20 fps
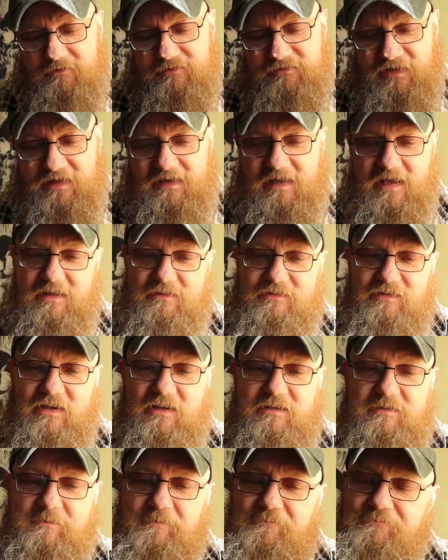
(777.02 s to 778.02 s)
10 out of
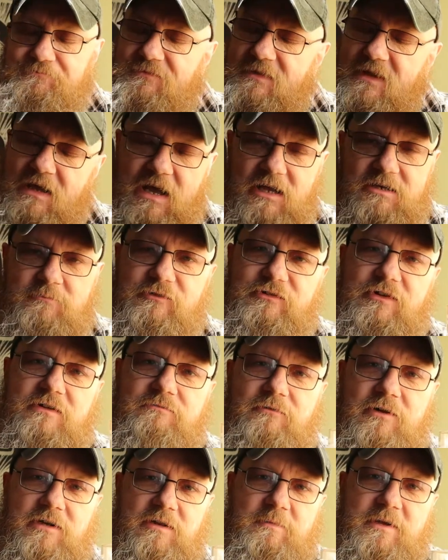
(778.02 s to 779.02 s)
10,
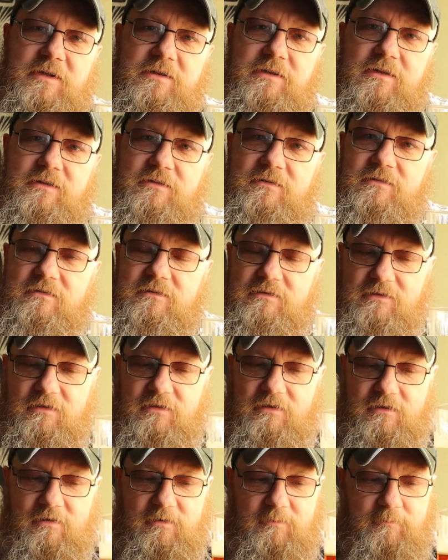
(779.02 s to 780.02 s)
100% recommended.
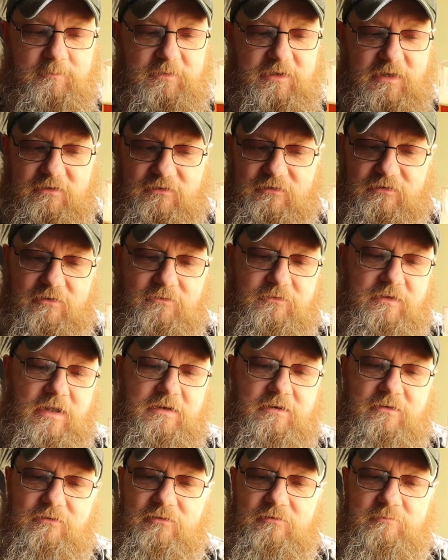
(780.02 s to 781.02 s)
Get yourself
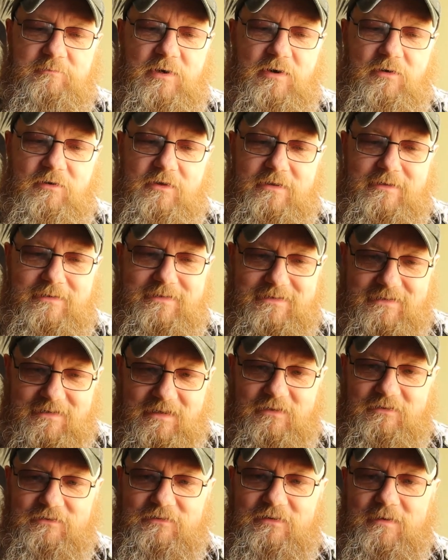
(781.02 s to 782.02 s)
down to the supermarket,
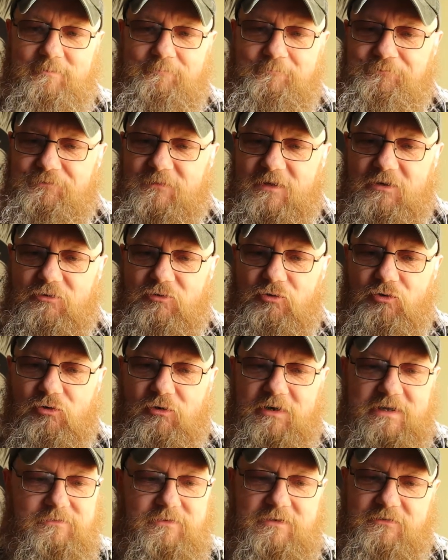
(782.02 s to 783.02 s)
get some,
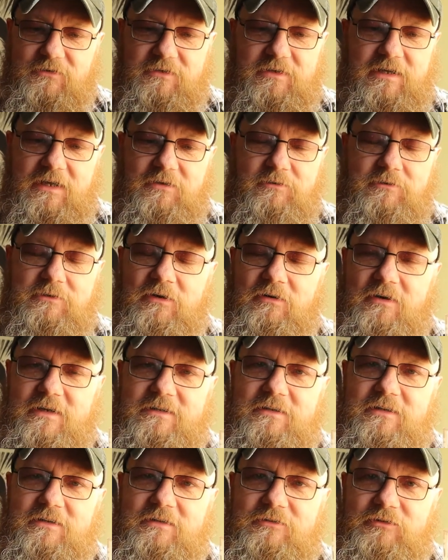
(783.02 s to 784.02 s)
or even if you can get it
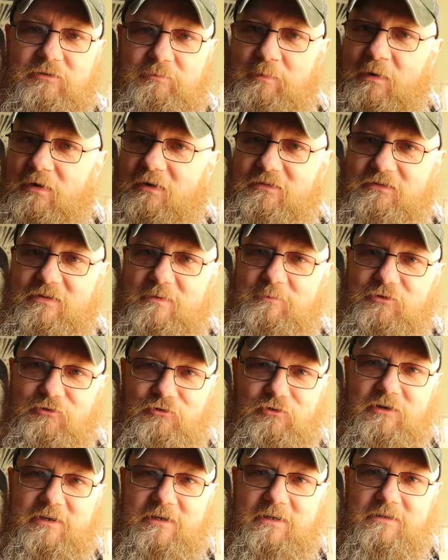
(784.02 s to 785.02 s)
online, just buy some and try